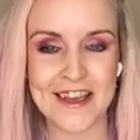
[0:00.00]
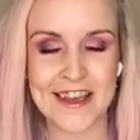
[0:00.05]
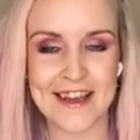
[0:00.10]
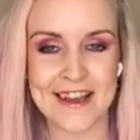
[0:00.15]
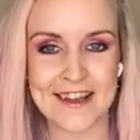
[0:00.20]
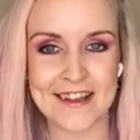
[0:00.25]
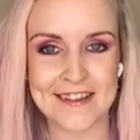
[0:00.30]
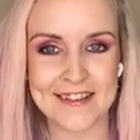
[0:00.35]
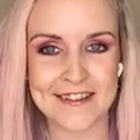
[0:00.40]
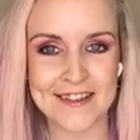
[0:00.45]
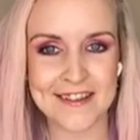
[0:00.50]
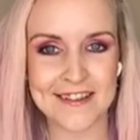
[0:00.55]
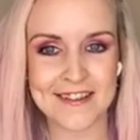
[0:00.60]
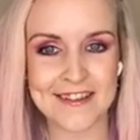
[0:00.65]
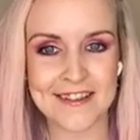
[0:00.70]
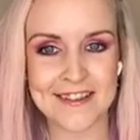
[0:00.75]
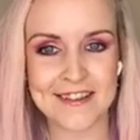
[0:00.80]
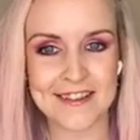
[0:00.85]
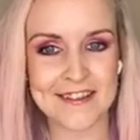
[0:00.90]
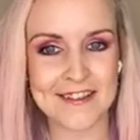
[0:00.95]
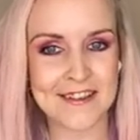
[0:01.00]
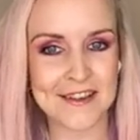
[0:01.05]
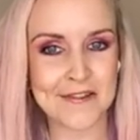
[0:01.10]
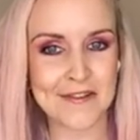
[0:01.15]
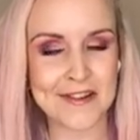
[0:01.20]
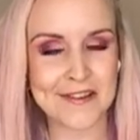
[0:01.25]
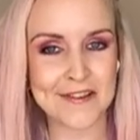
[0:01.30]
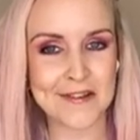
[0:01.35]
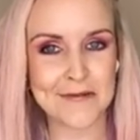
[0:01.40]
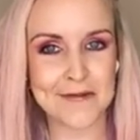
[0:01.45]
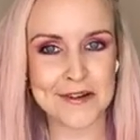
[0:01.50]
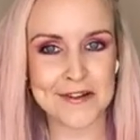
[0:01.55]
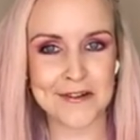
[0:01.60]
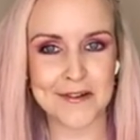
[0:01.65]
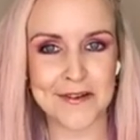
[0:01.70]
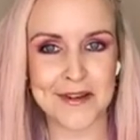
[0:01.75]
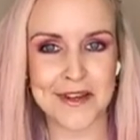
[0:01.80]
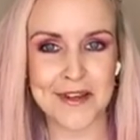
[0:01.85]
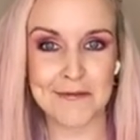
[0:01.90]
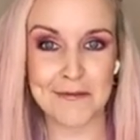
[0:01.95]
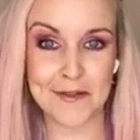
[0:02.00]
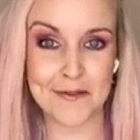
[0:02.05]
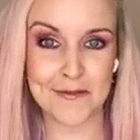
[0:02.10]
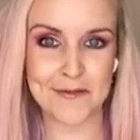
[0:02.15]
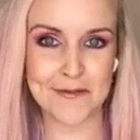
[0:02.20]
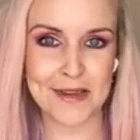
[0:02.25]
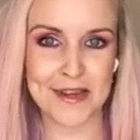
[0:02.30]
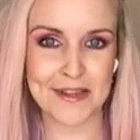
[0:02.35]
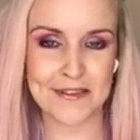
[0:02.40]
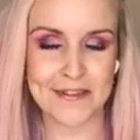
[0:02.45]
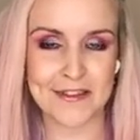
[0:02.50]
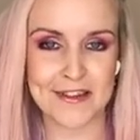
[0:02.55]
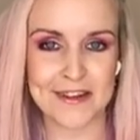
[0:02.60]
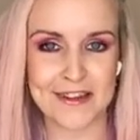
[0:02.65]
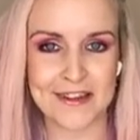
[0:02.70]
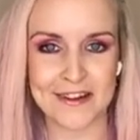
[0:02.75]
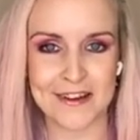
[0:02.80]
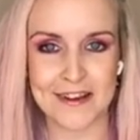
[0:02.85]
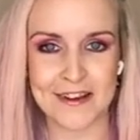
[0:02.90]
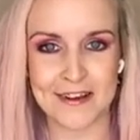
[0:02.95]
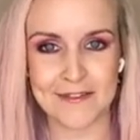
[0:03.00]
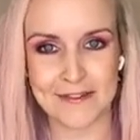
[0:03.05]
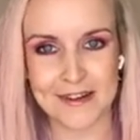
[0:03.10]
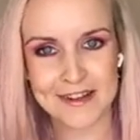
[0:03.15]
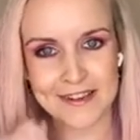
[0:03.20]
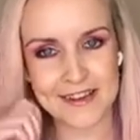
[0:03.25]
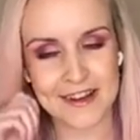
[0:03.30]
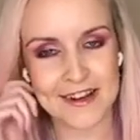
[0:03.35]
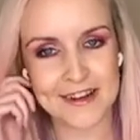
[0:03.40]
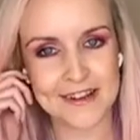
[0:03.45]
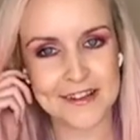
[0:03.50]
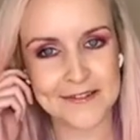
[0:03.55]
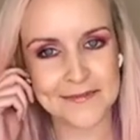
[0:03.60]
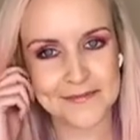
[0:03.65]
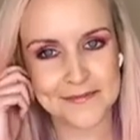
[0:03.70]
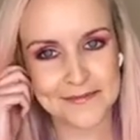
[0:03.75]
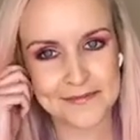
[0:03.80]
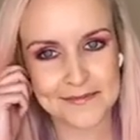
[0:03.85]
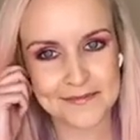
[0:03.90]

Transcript: And this is a series that we're doing with Meet the Nikolai Retailer.